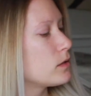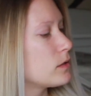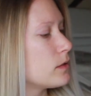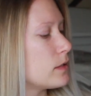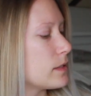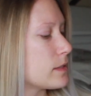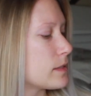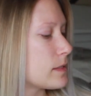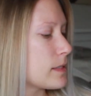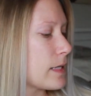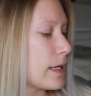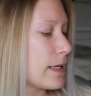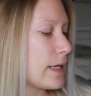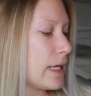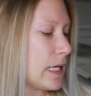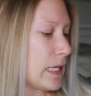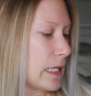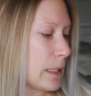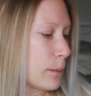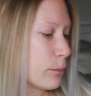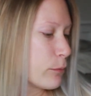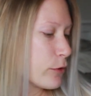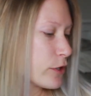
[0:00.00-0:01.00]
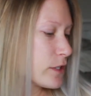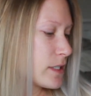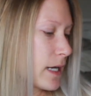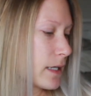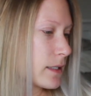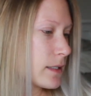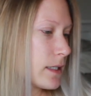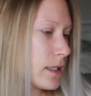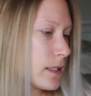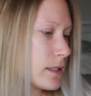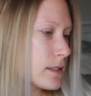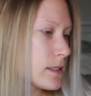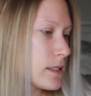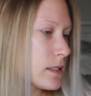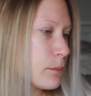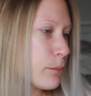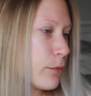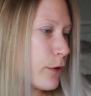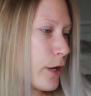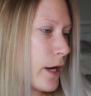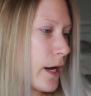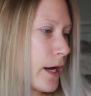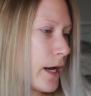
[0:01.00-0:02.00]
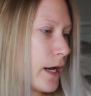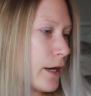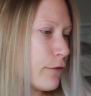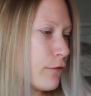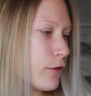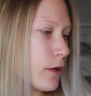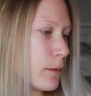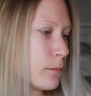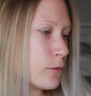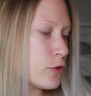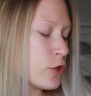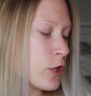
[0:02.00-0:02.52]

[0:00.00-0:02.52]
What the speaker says: This like heat protecting spray from